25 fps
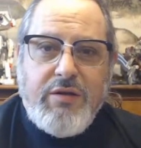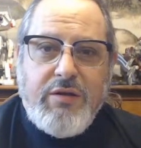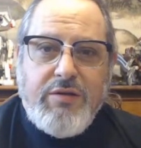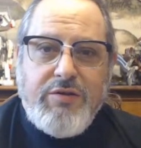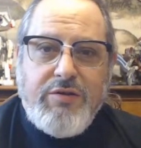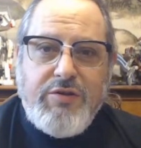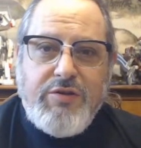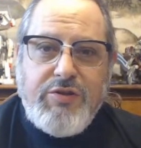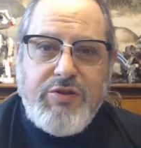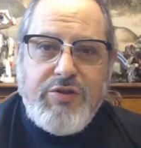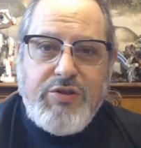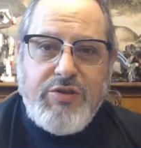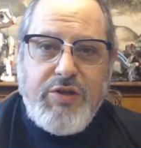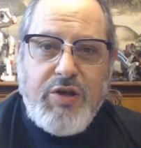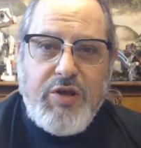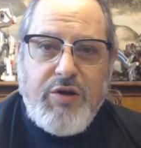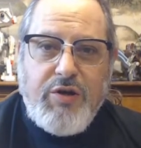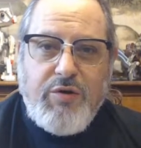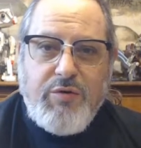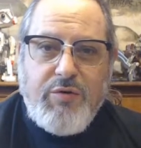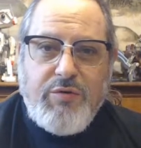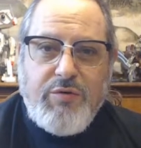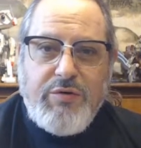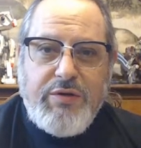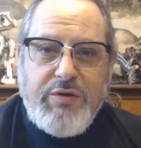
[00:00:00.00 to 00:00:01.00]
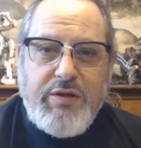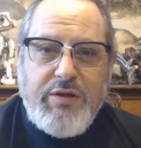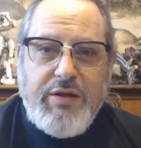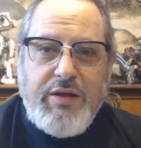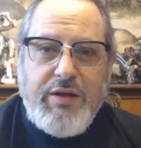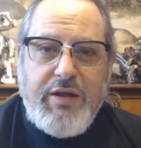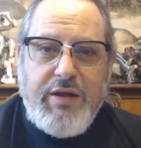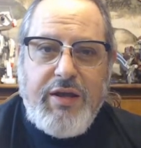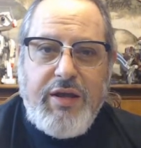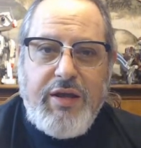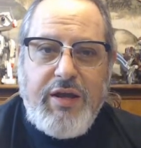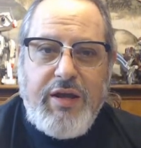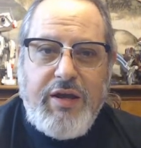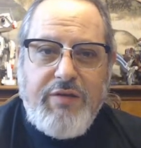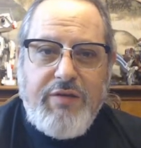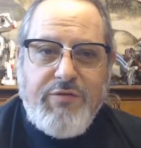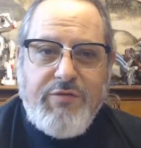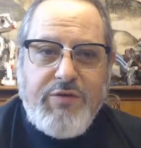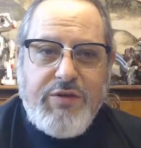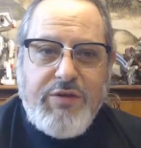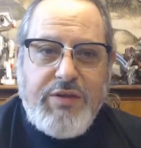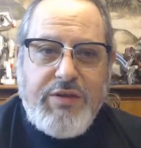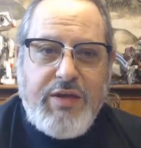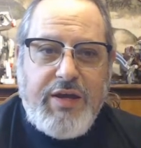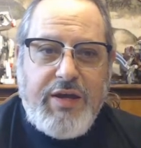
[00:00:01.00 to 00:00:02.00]
So
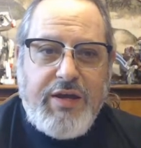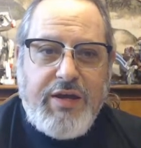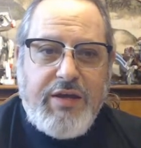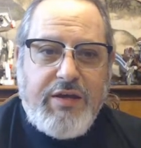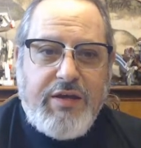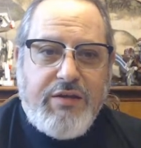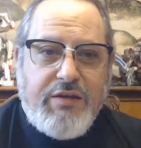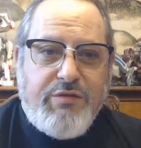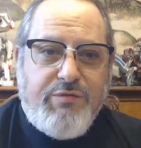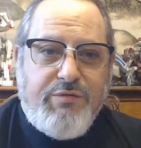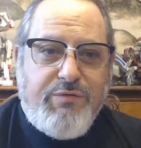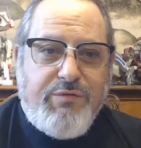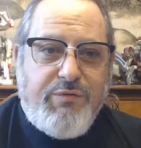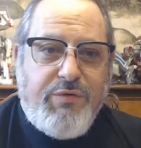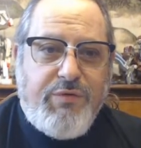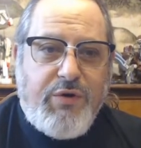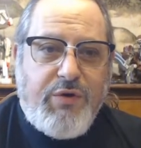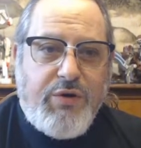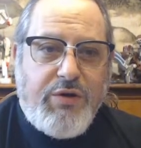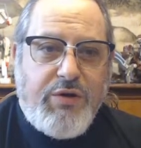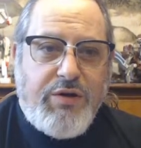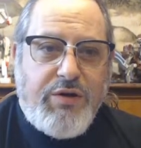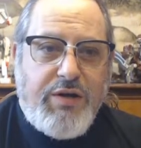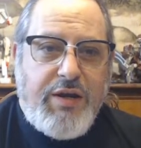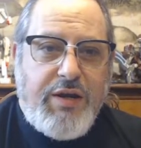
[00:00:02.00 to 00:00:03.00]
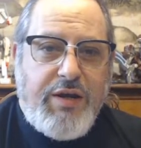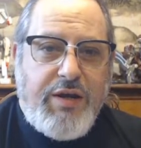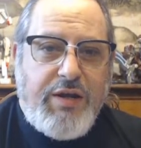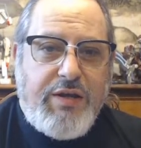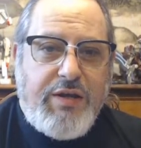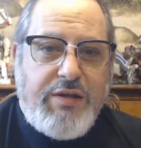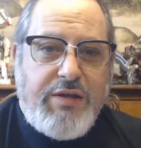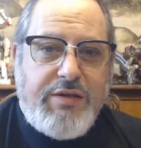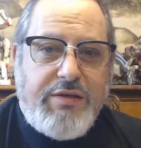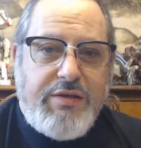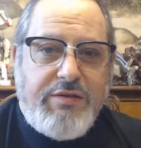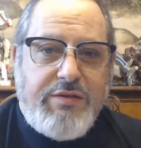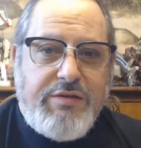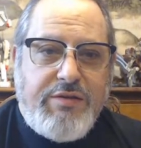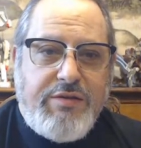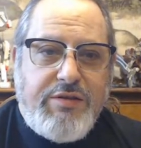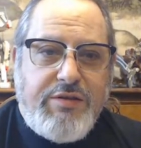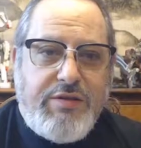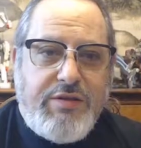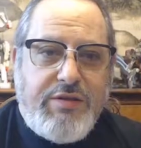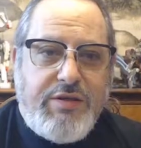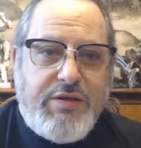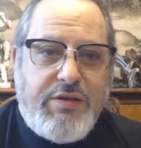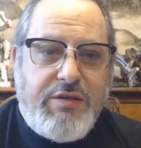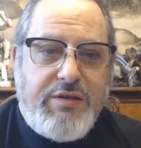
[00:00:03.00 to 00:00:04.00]
after that, as far
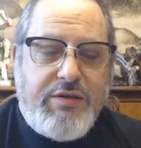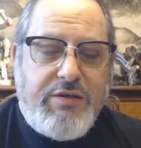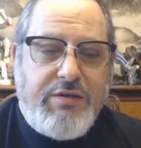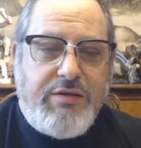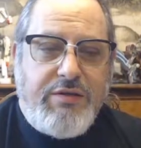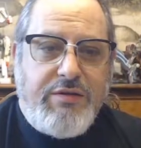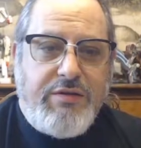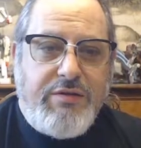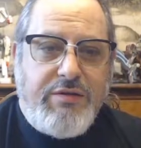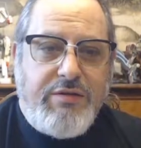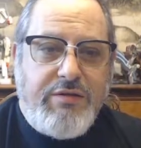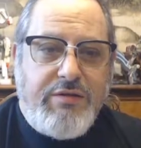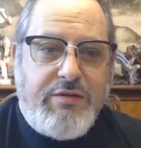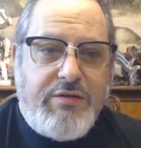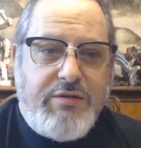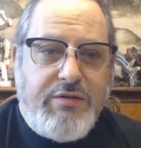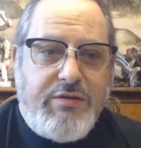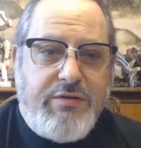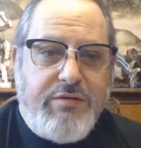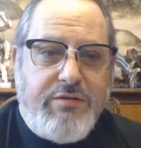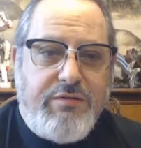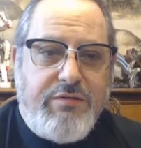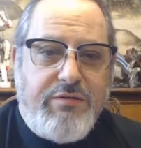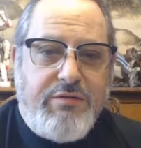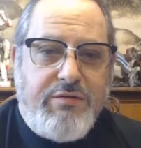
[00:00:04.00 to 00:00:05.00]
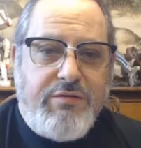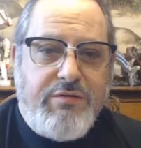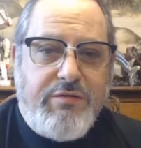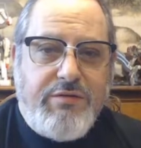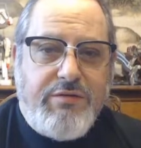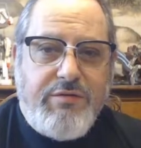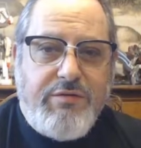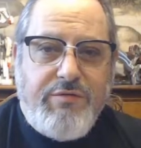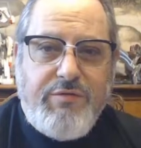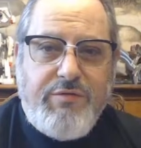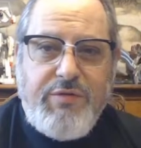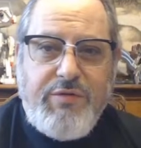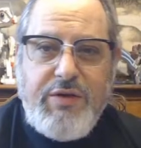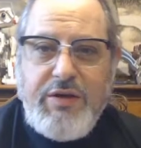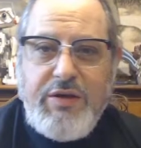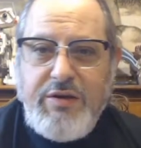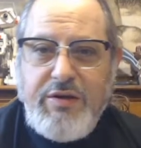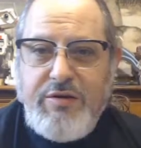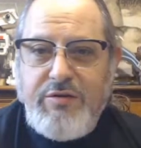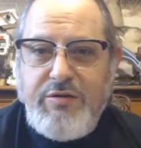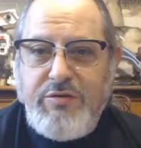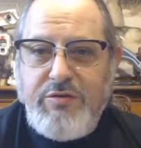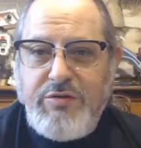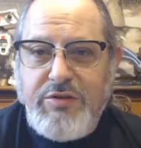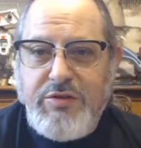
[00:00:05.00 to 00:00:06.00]
as
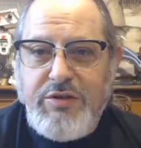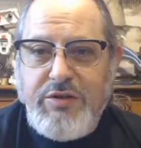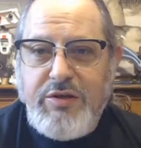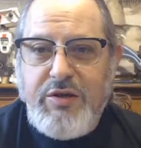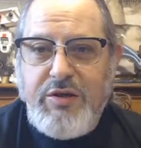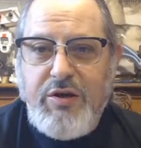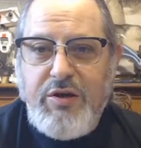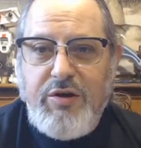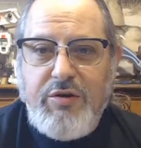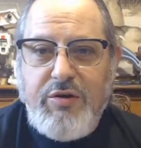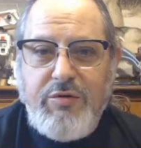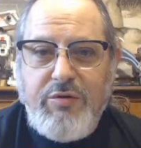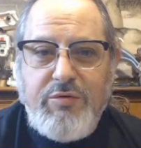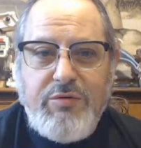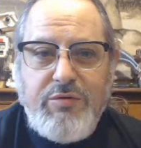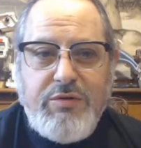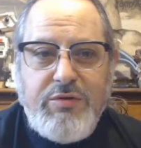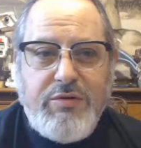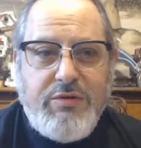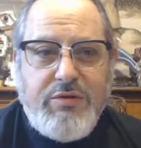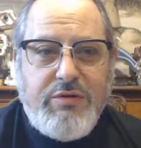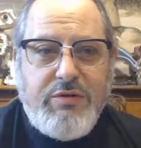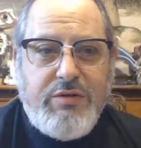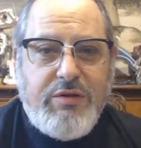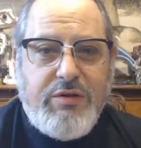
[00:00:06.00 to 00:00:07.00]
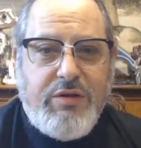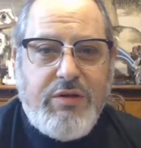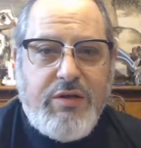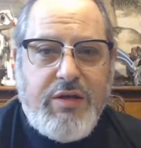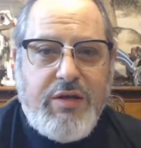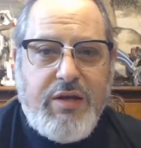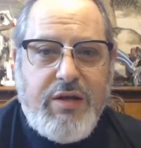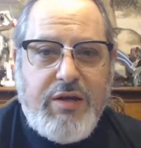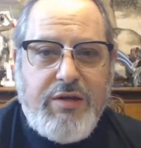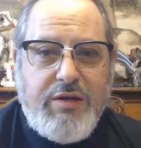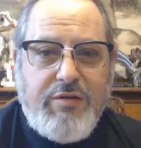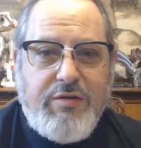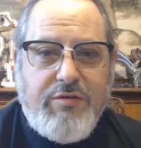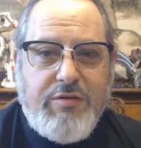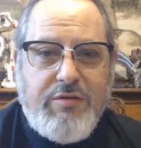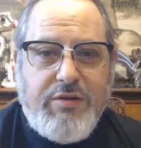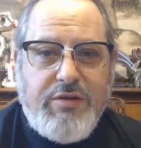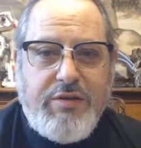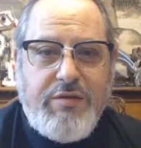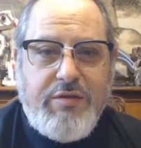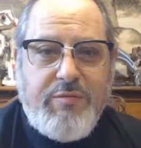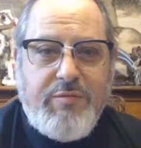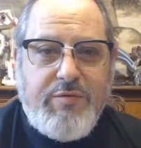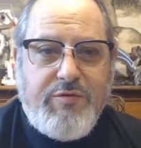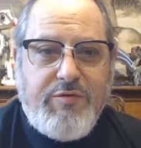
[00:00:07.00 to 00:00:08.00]
vehicles go, I know the
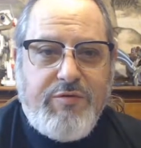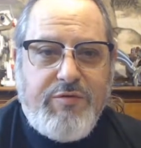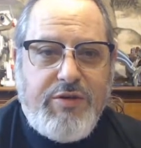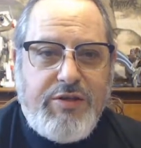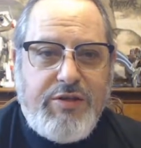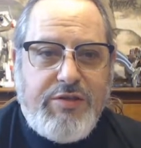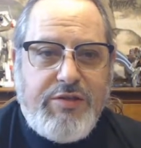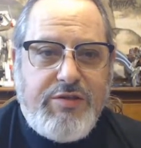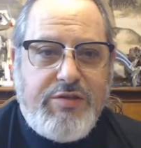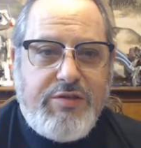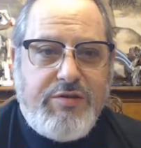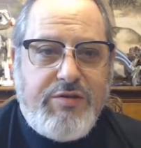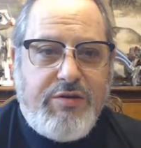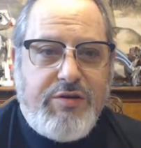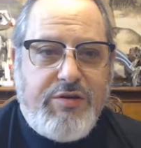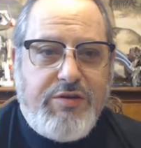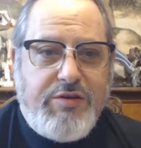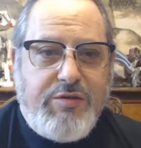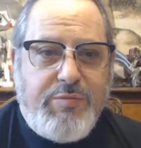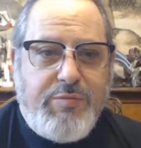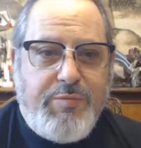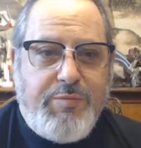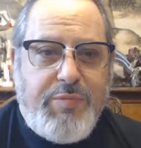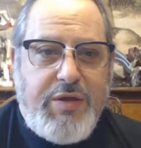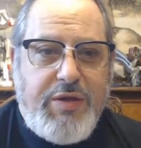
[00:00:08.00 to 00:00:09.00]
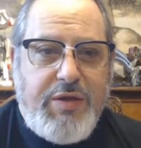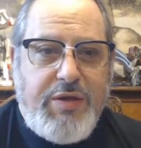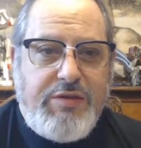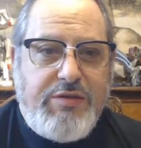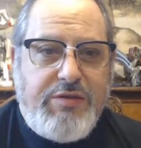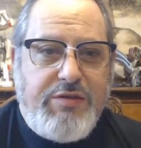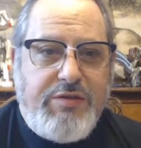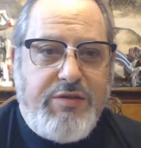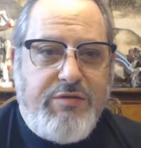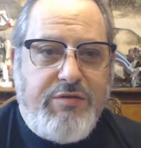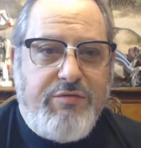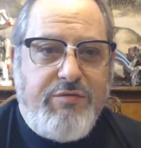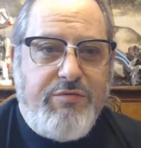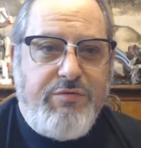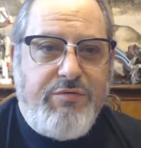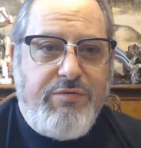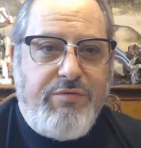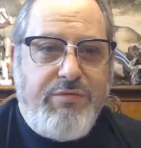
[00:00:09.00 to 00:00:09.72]
Leman Russes are expensive,